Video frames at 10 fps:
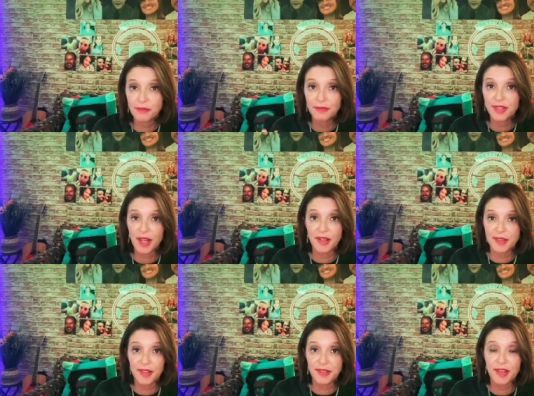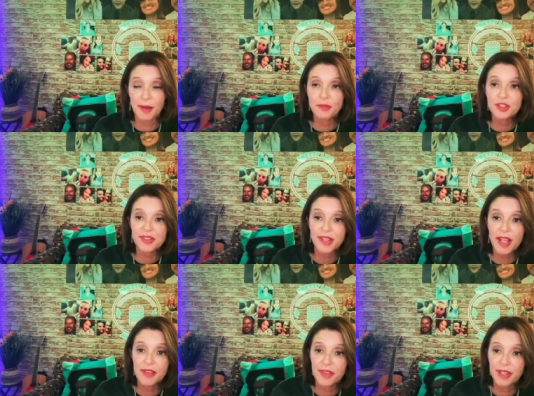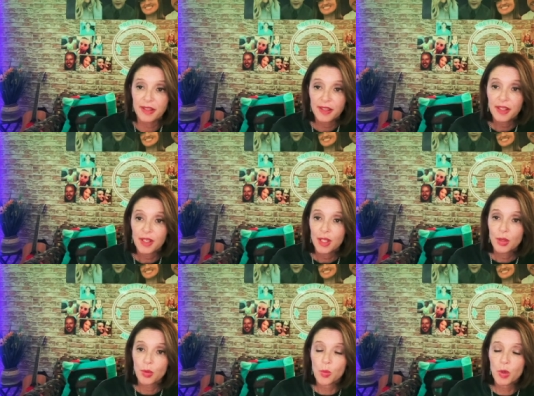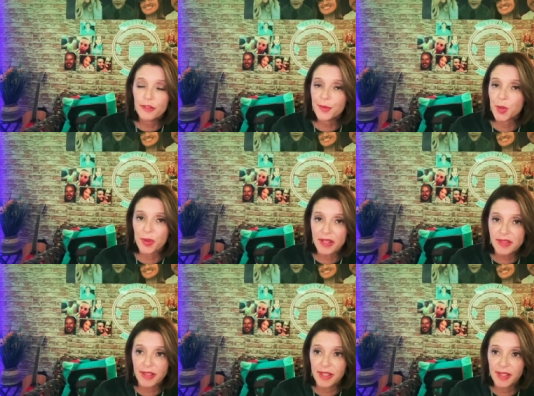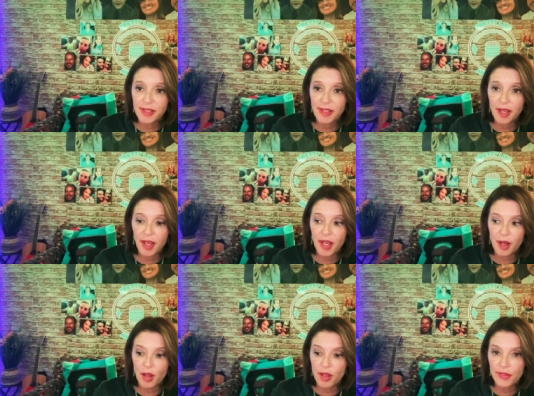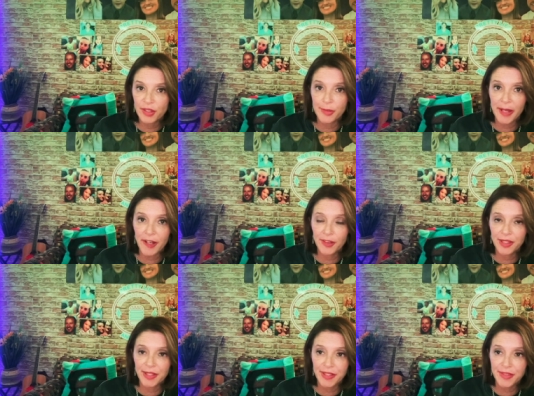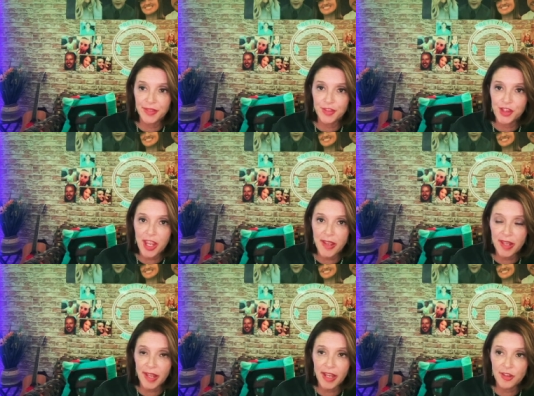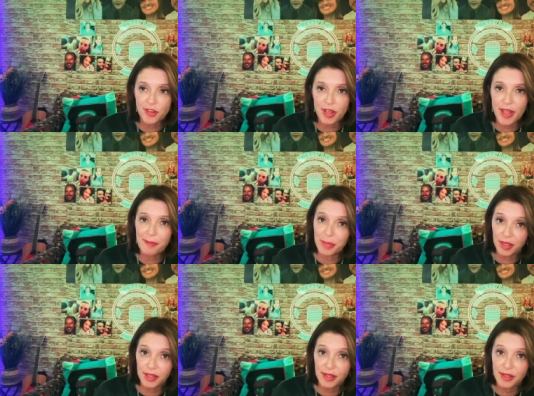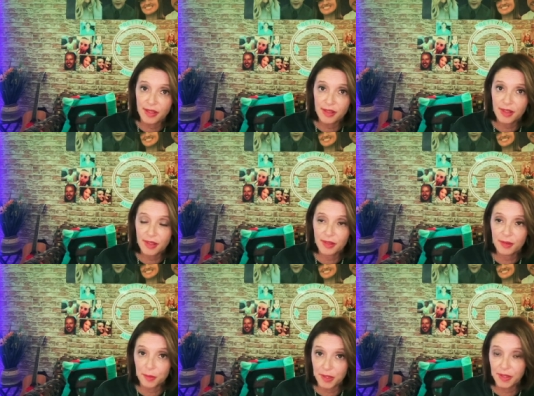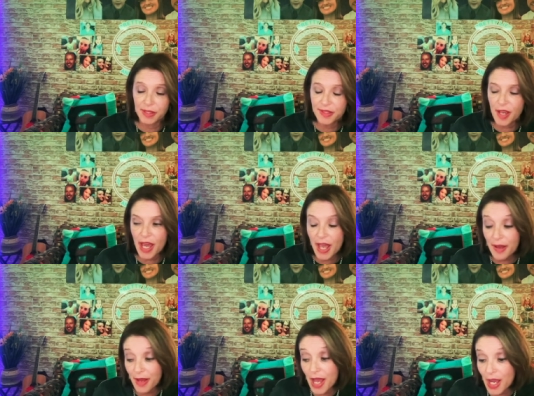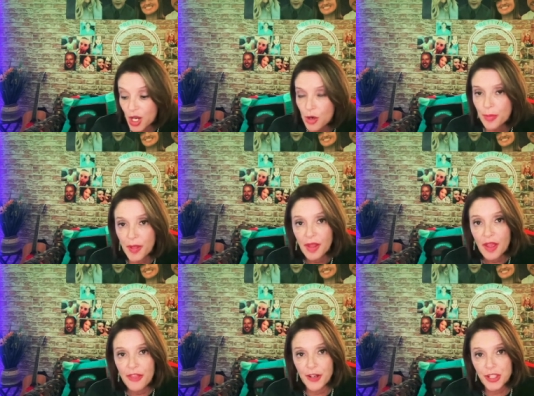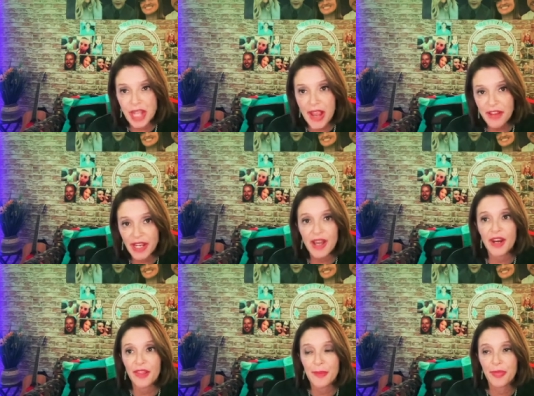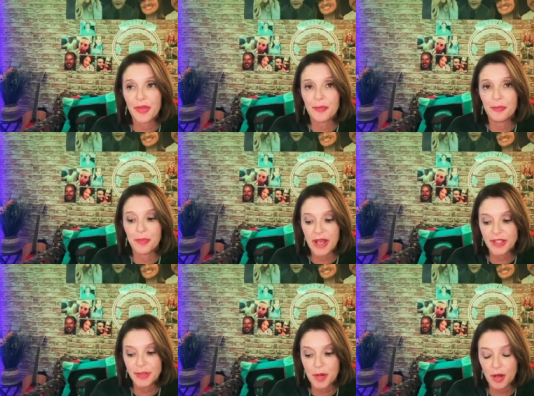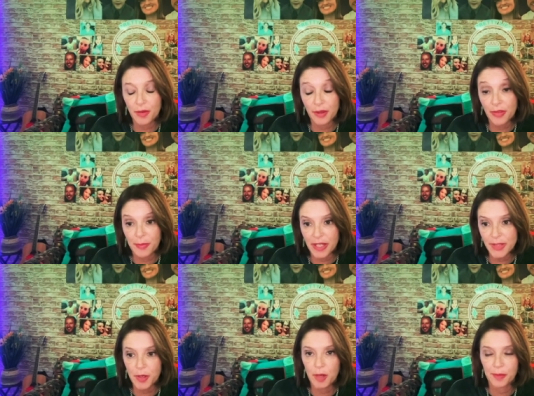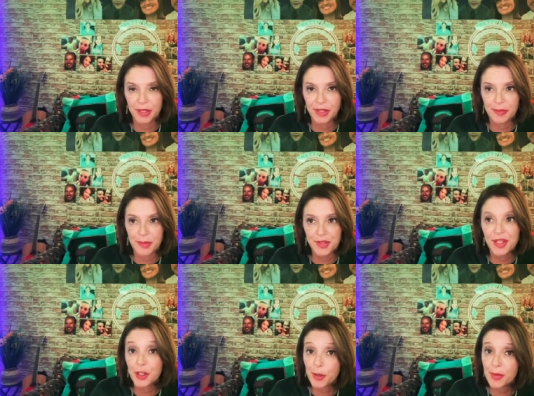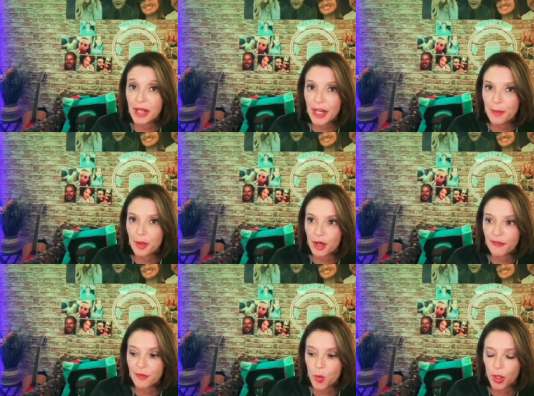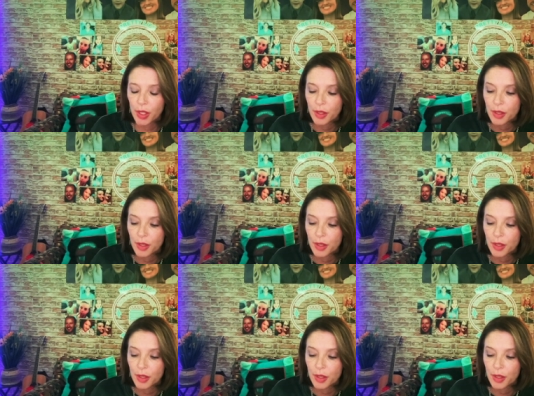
saying he's innocent. I'm just saying that we're four weeks in, and all I've heard about is Jake and Angela and Billy. Really. So I I hope they're saving kind of the the best part, not the best part, but the most incriminating part for